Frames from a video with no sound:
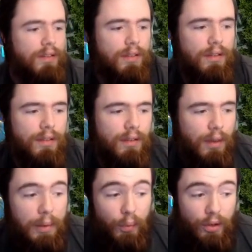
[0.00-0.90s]
I
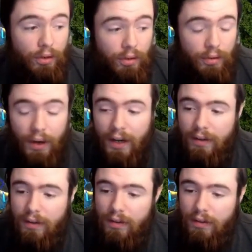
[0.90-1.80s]
mean, we could, right?
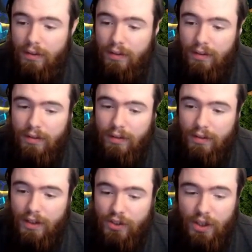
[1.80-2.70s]
That